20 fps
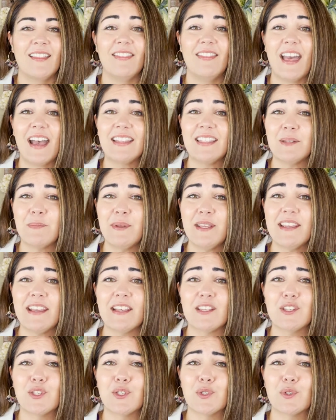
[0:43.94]
That's
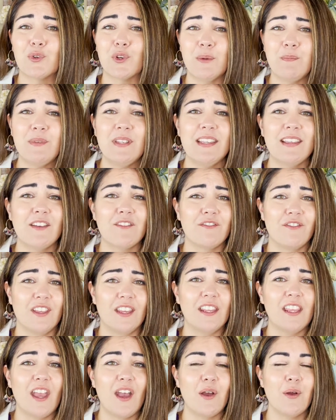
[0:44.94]
because scripting a
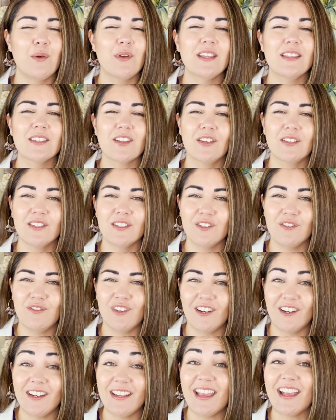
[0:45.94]
video is also
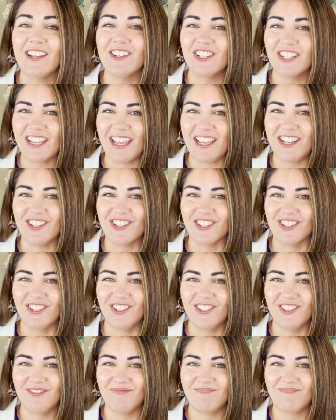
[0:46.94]
very educational.